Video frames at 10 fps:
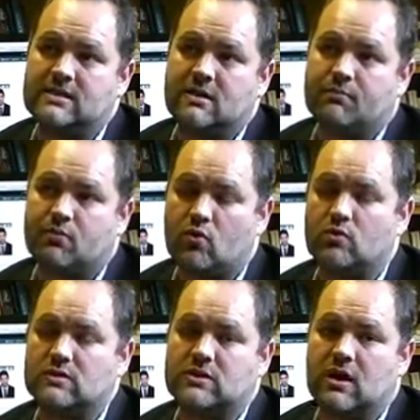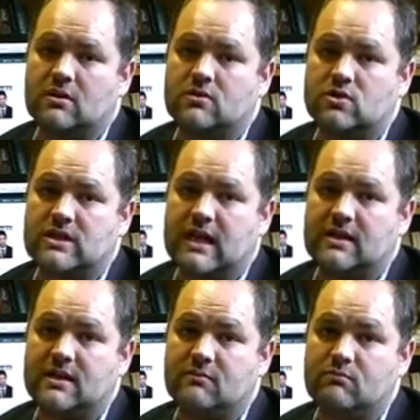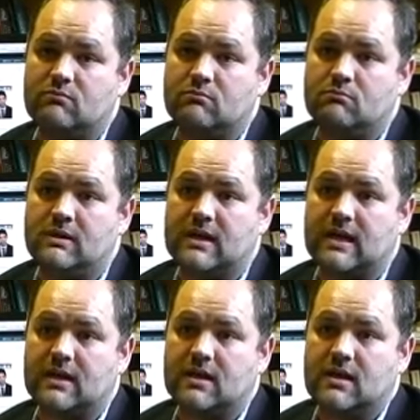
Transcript: an approach to understanding meaning